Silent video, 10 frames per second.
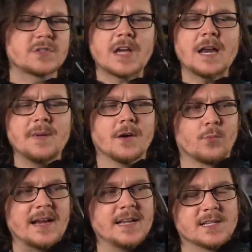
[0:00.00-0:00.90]
there's got to be a
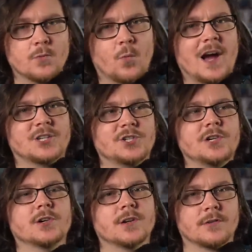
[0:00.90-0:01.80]
reason why she
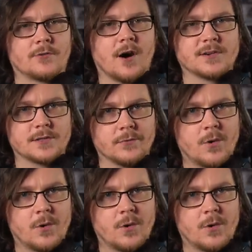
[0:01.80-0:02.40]
couldn't cross the